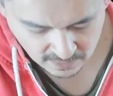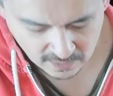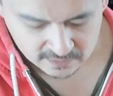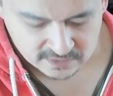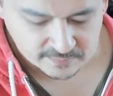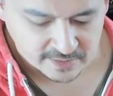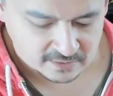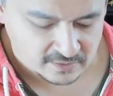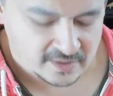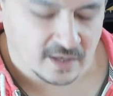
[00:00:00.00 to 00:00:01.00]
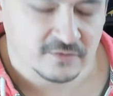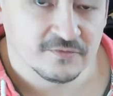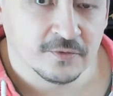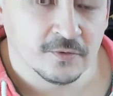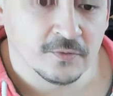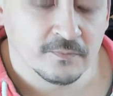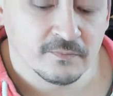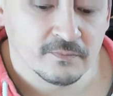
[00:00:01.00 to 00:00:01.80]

Because I've been on the lookout for,